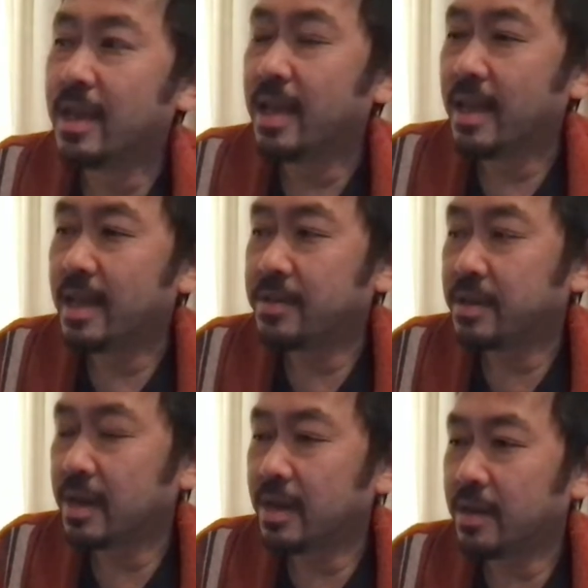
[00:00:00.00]

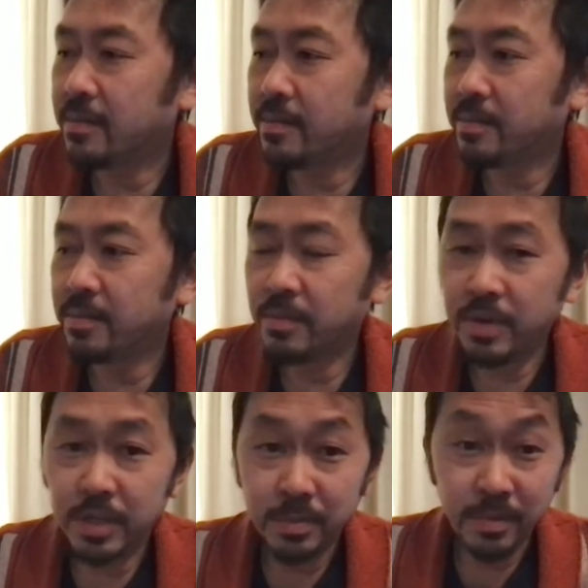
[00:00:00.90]
And
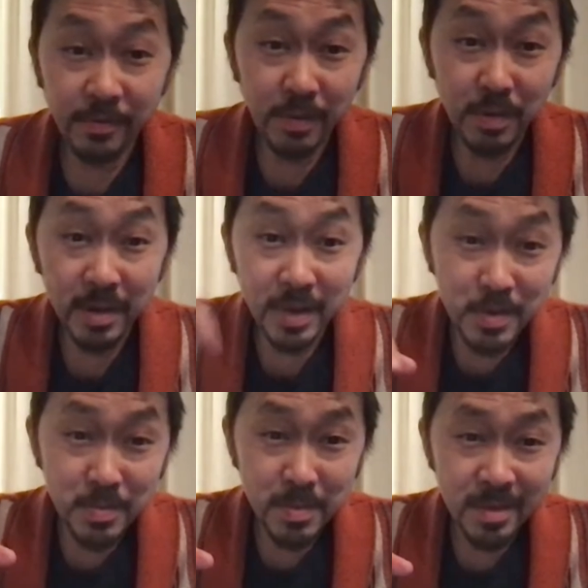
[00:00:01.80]
which before
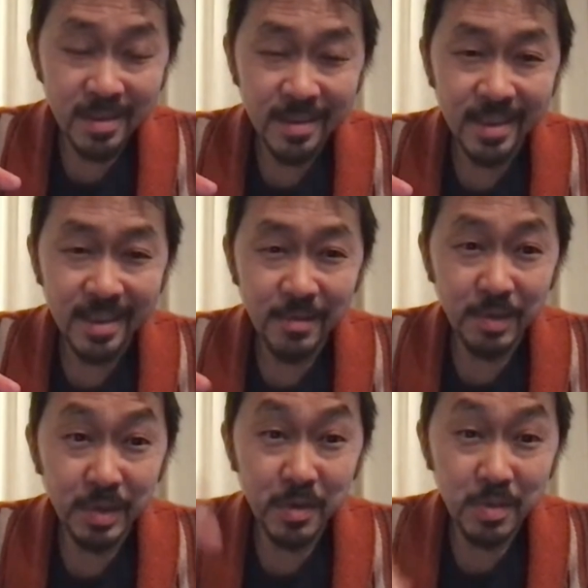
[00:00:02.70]
him, it
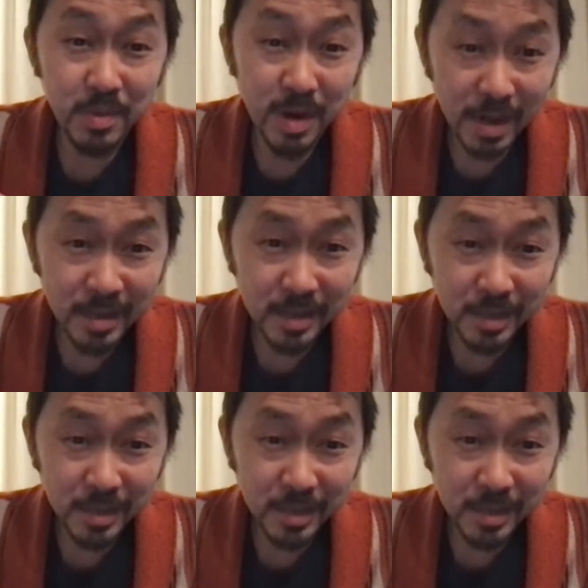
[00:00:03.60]
was Kobe Bryant's